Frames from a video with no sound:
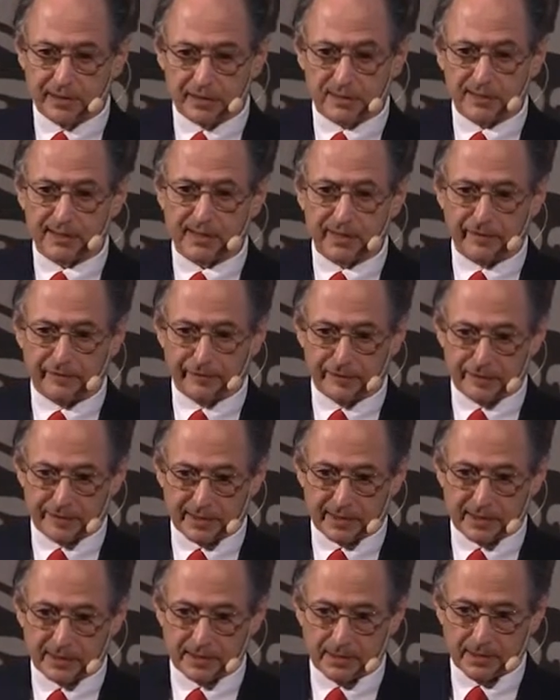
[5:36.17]
to study
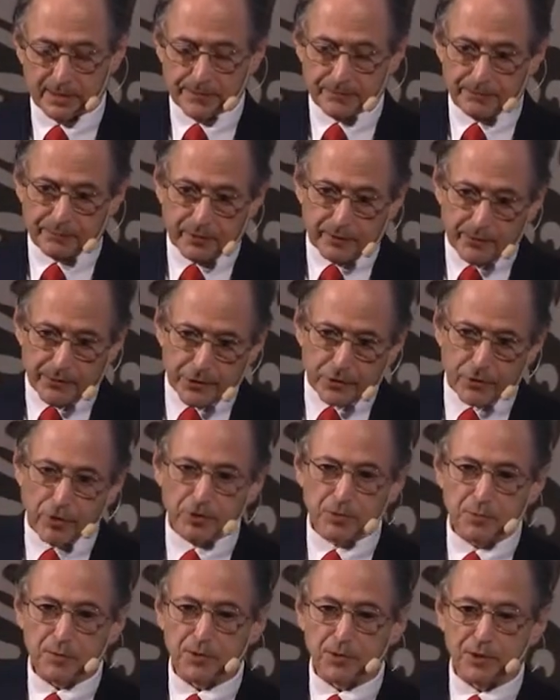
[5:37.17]
physics. The
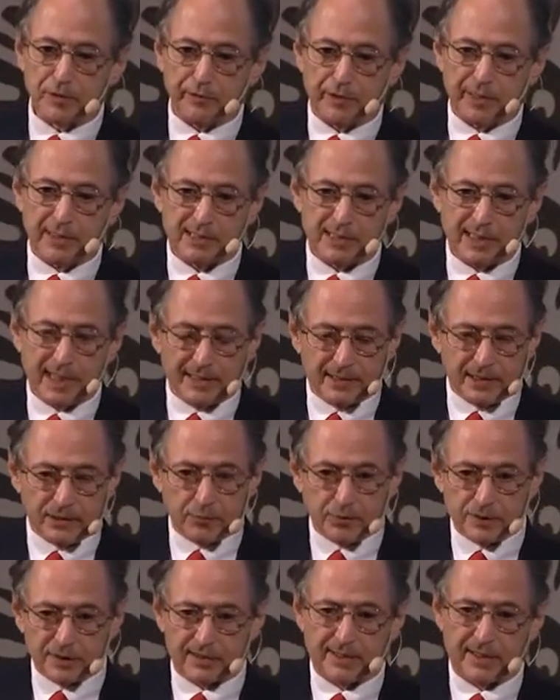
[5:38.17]
choice was sort of easy. I didn't
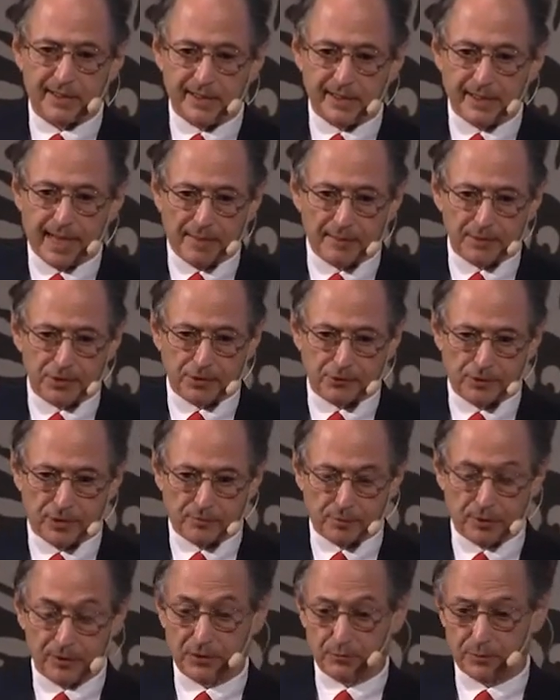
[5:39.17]
want to study chemistry
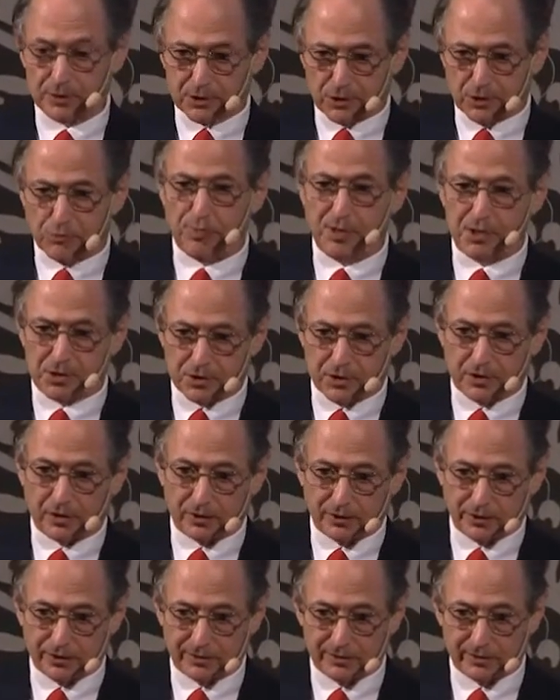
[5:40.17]
because there was too much to
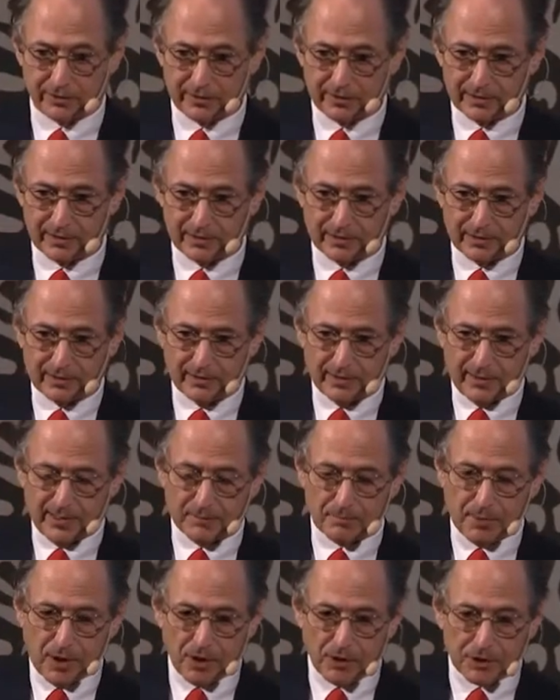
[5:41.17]
learn.
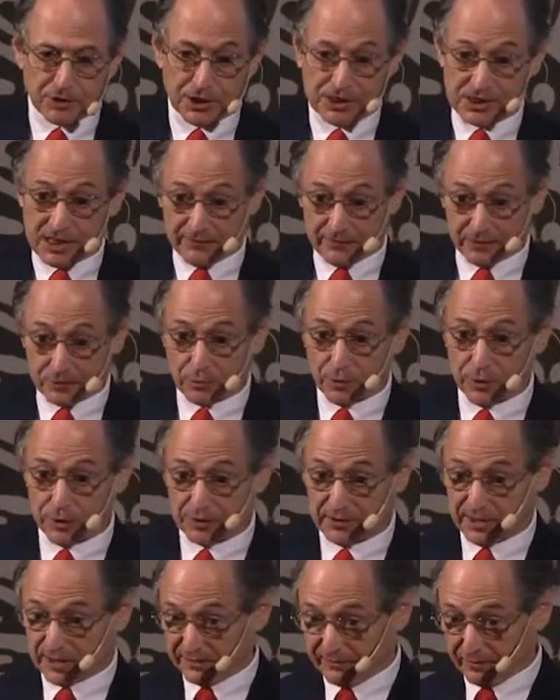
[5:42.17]
And biology is even
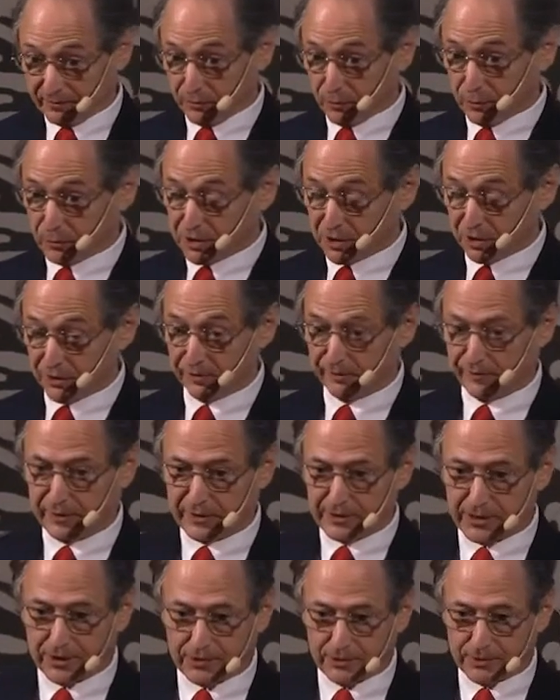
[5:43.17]
worse. There's even more to learn.
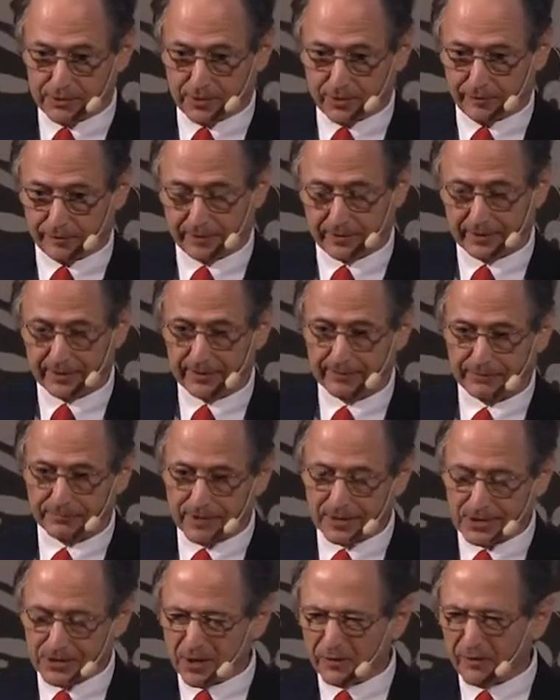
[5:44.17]
Physics, you sort of
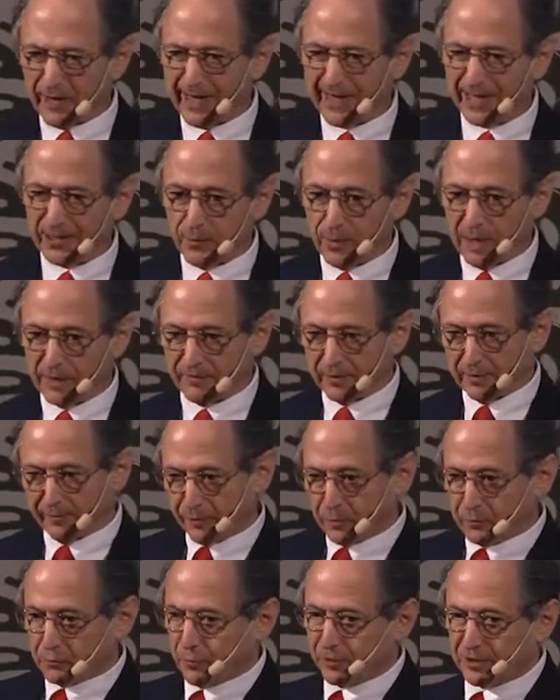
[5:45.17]
hand-waving, a
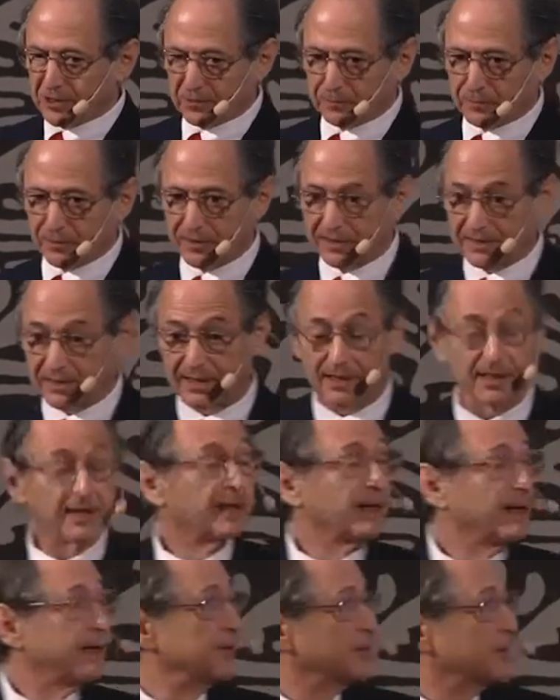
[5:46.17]
few principles,
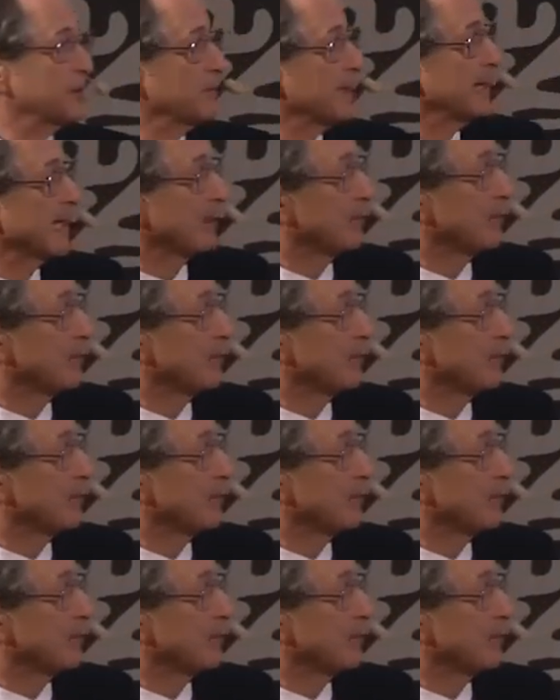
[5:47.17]
and you can make